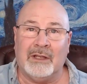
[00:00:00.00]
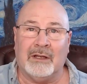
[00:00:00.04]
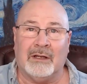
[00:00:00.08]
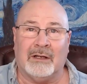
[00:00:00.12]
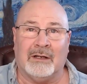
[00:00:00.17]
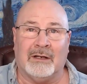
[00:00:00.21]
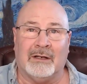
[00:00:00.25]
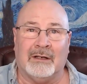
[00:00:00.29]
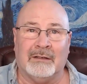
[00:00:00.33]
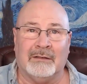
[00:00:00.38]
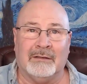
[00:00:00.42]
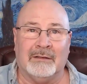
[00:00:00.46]

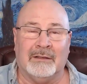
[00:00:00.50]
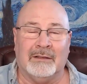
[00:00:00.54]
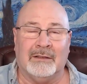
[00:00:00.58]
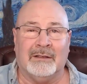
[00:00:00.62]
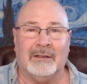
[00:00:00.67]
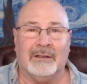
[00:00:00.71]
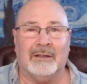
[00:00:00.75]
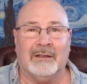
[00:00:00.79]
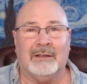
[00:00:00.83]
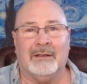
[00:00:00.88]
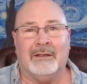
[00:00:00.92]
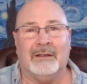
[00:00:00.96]
are,
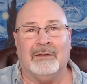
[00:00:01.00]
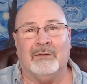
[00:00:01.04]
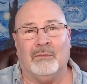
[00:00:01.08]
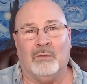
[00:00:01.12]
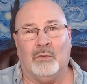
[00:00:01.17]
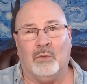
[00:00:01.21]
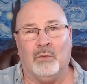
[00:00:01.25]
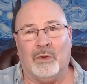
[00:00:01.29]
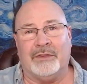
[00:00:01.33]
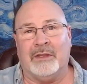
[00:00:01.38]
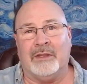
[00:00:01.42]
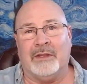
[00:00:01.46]

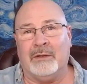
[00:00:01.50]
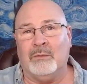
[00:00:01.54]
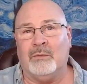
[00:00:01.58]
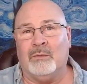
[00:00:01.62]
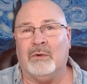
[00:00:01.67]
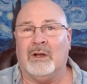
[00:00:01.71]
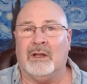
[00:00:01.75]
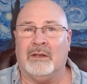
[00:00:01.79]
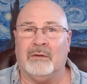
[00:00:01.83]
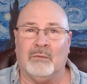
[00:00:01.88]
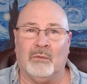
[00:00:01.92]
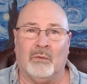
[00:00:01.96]
what they
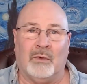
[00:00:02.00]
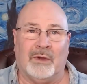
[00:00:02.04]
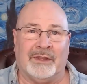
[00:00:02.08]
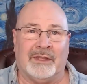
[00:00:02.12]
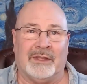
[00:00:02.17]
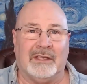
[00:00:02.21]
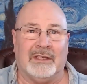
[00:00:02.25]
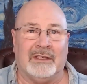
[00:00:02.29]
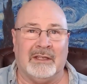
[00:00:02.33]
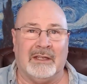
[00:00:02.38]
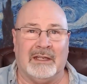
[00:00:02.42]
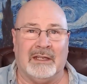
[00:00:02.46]
want, and what
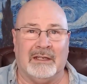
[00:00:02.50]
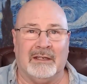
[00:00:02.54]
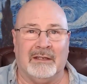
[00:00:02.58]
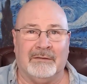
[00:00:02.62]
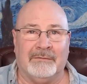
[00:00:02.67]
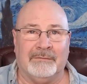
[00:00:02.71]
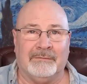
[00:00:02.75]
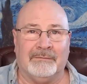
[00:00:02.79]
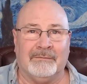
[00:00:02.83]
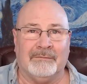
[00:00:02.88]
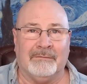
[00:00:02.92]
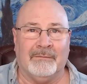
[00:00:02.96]
they need.
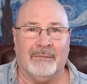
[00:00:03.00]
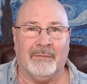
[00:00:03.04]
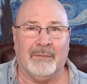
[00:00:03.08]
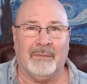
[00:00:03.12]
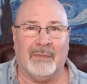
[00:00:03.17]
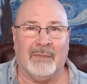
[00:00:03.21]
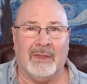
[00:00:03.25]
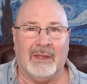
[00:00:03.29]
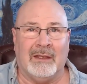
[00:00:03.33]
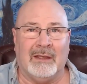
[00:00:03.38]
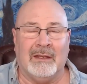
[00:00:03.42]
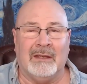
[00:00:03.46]

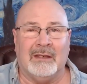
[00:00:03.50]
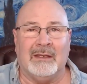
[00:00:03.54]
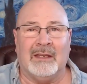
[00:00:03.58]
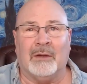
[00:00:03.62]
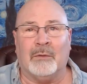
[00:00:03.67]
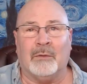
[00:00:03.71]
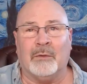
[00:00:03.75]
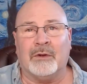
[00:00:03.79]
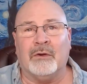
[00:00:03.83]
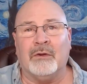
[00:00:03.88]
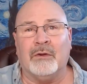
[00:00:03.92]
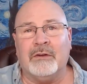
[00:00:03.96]

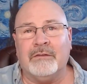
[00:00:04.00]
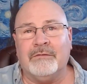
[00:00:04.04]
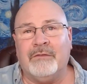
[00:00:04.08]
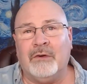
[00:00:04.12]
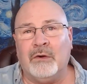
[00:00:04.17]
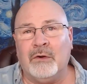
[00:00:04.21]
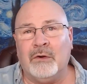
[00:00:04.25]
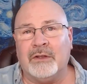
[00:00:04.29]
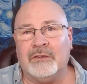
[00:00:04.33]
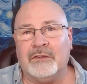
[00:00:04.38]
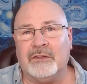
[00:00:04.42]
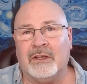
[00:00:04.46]
Now we're going to
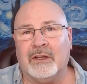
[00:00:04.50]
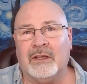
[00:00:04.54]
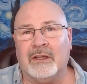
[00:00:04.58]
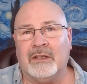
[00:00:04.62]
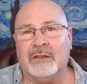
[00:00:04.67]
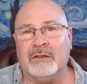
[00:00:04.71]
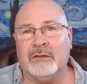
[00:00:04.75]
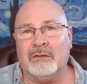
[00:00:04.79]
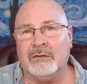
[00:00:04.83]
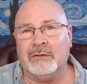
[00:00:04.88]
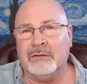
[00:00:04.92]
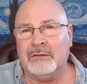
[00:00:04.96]
focus
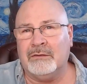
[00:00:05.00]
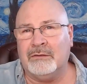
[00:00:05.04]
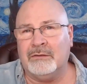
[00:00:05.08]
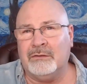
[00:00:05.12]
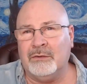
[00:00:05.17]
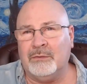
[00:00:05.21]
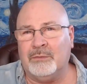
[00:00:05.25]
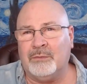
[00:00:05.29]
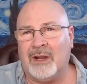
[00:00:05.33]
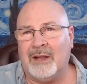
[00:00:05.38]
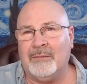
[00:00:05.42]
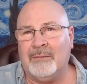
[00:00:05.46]
on
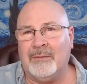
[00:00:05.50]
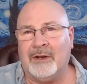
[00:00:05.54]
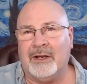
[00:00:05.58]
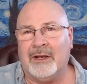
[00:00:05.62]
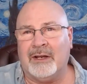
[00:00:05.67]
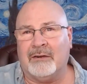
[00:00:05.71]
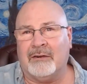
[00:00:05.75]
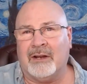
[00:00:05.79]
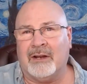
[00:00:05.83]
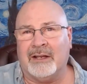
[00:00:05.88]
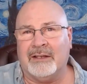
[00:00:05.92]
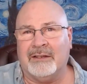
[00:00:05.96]
two
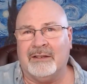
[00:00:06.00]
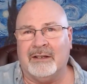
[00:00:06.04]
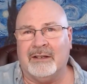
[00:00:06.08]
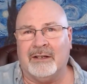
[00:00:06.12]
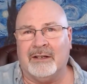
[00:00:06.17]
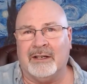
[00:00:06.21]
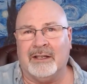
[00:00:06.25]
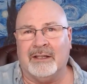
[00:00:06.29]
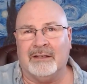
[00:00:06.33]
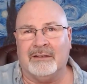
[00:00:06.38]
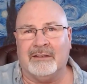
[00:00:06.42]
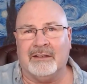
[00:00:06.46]
primary
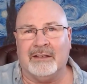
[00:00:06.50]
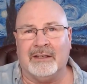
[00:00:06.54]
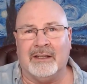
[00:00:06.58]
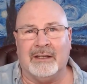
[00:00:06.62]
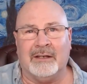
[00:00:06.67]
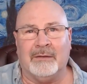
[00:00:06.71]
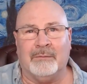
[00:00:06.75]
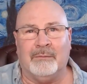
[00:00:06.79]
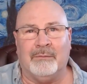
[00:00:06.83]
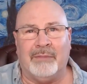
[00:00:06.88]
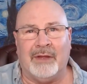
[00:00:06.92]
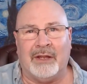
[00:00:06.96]
criteria to
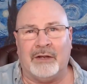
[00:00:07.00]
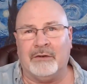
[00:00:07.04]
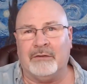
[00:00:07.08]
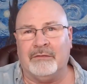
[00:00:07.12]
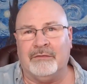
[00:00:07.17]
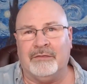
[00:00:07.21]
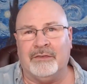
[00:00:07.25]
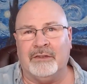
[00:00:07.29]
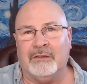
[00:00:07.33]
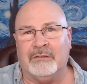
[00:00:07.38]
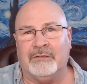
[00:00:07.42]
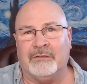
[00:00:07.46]
get a better
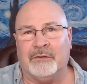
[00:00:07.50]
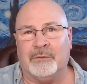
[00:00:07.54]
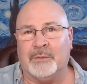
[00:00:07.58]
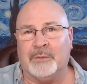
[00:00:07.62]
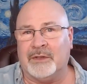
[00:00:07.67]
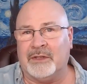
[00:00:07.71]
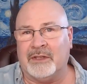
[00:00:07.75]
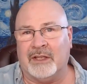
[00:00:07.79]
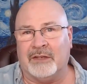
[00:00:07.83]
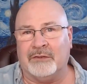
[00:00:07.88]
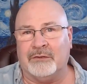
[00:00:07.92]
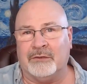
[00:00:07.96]
feel for
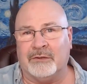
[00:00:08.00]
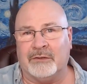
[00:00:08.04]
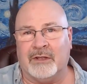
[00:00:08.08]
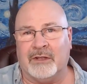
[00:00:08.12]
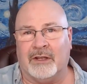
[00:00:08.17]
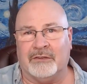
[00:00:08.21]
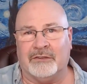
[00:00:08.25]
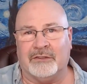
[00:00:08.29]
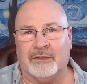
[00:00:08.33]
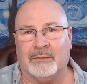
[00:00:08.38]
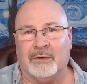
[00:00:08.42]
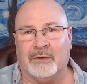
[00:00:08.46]
potential
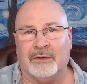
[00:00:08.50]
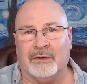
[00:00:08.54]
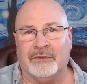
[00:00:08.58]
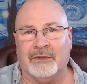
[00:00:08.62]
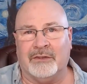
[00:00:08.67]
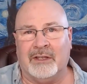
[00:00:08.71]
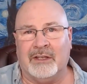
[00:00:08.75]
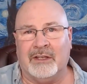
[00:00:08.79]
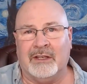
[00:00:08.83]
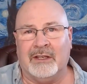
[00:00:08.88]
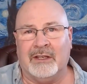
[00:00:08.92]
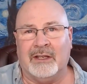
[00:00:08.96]
customers.
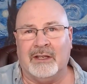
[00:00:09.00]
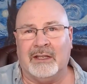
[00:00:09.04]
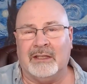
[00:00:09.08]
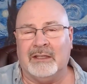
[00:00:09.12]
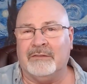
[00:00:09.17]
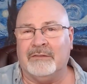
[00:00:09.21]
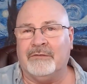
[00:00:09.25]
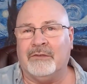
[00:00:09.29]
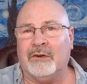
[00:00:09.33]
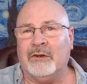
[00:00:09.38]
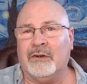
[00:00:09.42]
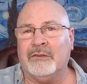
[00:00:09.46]
And
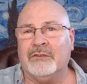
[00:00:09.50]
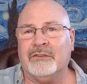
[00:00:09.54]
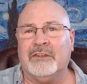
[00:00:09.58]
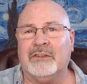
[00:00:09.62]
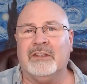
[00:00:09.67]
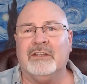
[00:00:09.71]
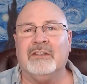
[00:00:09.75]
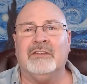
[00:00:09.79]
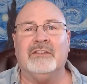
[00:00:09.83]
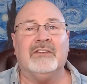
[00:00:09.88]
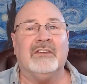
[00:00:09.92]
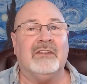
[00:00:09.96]
the first
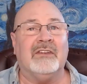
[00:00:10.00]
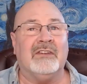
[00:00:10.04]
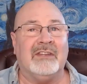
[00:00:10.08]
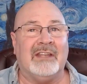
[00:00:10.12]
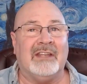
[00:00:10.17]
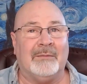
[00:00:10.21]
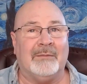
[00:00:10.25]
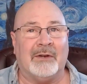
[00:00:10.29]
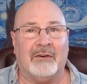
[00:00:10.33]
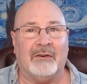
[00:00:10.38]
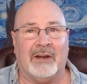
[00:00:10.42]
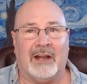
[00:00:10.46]
is
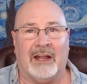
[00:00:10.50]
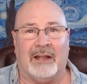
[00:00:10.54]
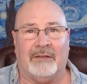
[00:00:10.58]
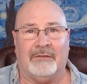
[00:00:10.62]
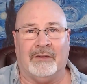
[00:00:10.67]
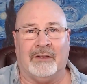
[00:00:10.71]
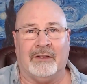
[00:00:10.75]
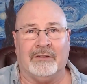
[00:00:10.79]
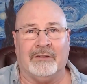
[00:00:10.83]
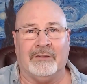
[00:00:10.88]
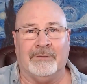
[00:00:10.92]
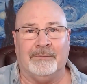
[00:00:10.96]

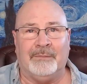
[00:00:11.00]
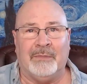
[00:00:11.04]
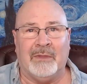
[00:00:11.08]
demographics.